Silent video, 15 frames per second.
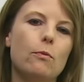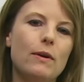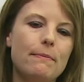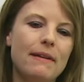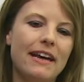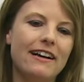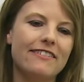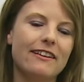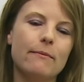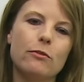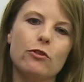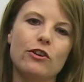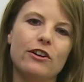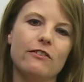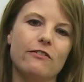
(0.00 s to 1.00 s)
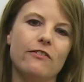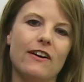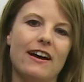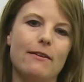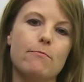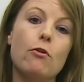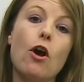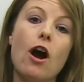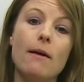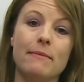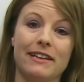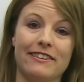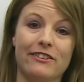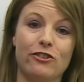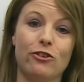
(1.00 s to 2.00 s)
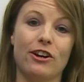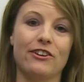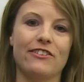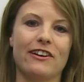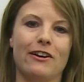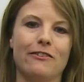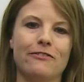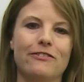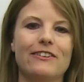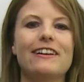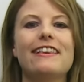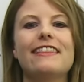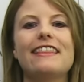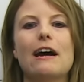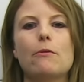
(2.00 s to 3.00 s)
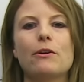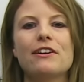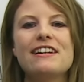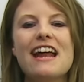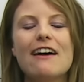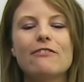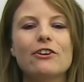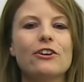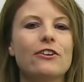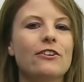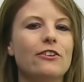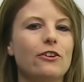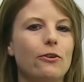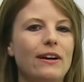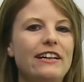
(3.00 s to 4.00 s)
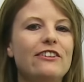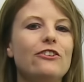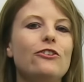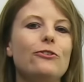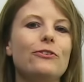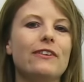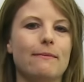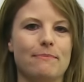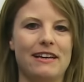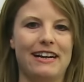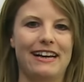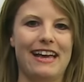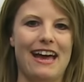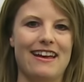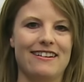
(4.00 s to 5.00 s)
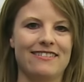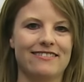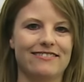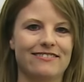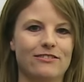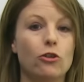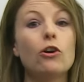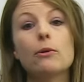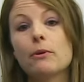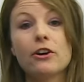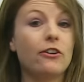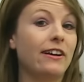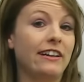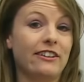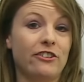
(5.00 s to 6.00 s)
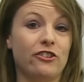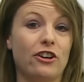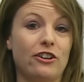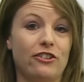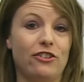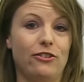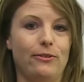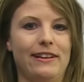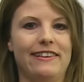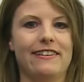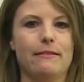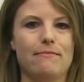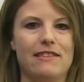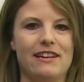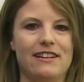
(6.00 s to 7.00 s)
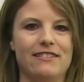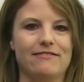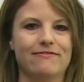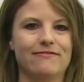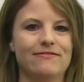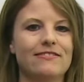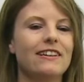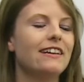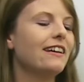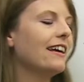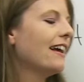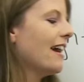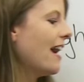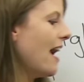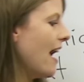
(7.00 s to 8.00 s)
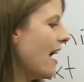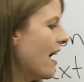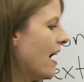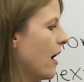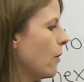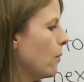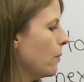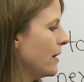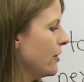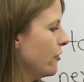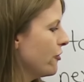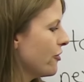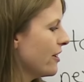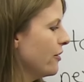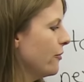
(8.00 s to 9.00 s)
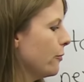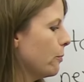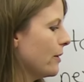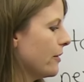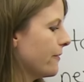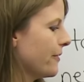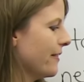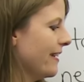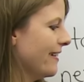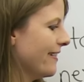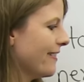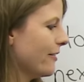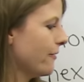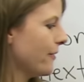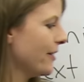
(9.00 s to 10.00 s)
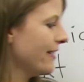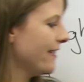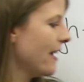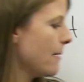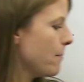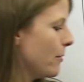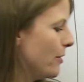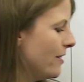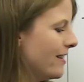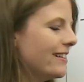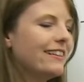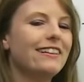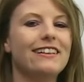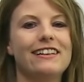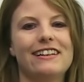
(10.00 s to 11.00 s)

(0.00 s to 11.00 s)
we make some sort of promise to ourselves that we're never going to do something again, or we're going to start doing something. We usually use will for these. So for example,